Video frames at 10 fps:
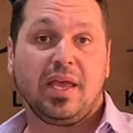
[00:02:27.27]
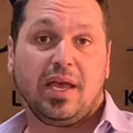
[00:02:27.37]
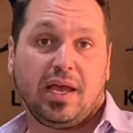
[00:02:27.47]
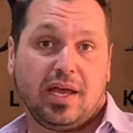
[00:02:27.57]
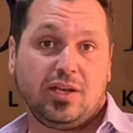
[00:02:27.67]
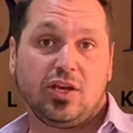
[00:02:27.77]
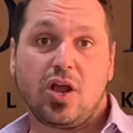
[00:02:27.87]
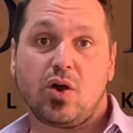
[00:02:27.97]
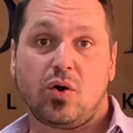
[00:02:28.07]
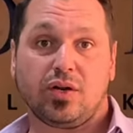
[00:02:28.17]
and you can
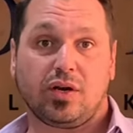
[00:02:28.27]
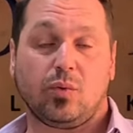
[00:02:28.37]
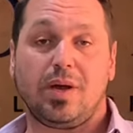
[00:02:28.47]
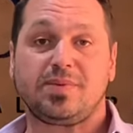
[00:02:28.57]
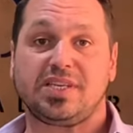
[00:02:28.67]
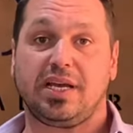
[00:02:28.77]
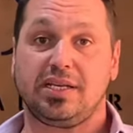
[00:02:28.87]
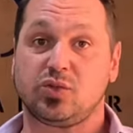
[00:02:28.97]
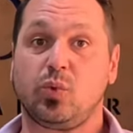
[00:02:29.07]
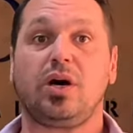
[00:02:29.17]
go on our website
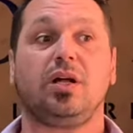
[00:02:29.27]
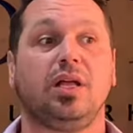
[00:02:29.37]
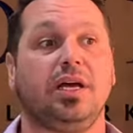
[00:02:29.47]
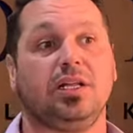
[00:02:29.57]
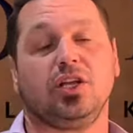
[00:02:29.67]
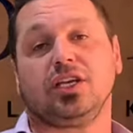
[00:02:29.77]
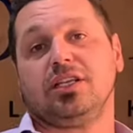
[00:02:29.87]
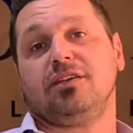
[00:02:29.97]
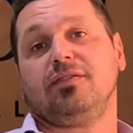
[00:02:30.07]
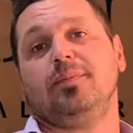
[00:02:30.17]
as well and look at the
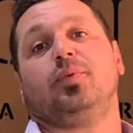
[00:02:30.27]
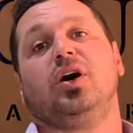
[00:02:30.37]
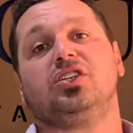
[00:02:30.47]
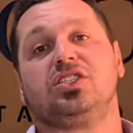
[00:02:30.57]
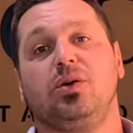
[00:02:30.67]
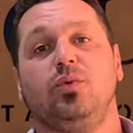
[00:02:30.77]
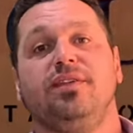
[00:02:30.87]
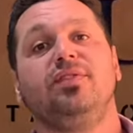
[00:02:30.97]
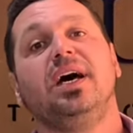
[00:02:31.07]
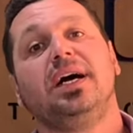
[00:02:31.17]
different projects that
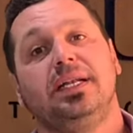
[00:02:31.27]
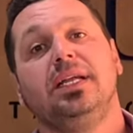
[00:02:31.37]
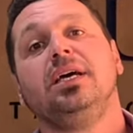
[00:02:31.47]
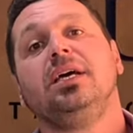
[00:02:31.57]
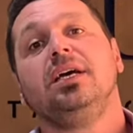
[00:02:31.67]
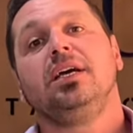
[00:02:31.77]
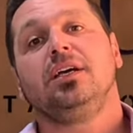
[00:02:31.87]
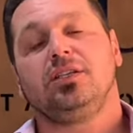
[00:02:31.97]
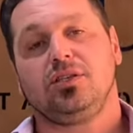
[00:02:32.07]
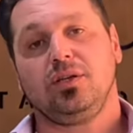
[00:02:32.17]
we've done
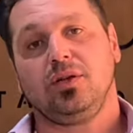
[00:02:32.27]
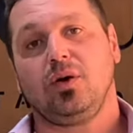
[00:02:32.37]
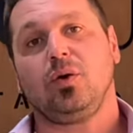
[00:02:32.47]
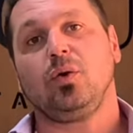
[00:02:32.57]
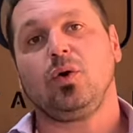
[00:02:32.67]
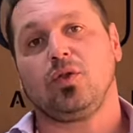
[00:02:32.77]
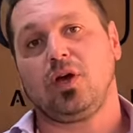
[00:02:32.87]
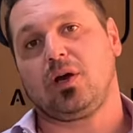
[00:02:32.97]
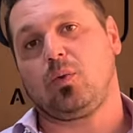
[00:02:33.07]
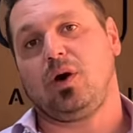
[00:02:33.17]
to know
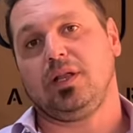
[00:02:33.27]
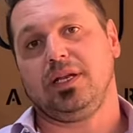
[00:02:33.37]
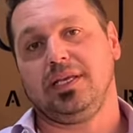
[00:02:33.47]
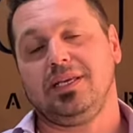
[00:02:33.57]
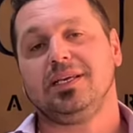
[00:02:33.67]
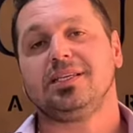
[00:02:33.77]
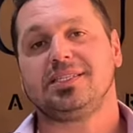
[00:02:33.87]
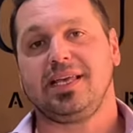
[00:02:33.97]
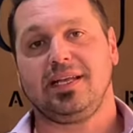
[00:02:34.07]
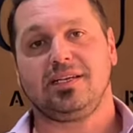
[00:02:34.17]
the quality
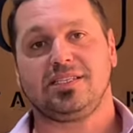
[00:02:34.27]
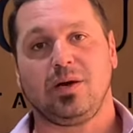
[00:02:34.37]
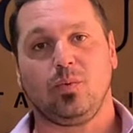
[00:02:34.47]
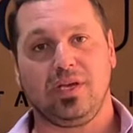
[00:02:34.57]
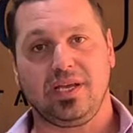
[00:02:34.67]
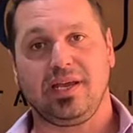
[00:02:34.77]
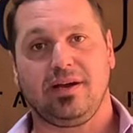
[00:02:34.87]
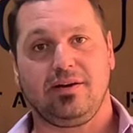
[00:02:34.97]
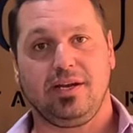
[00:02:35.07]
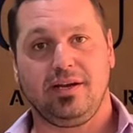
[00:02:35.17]
standards that we
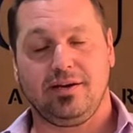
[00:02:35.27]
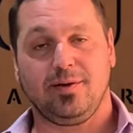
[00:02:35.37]
carry here.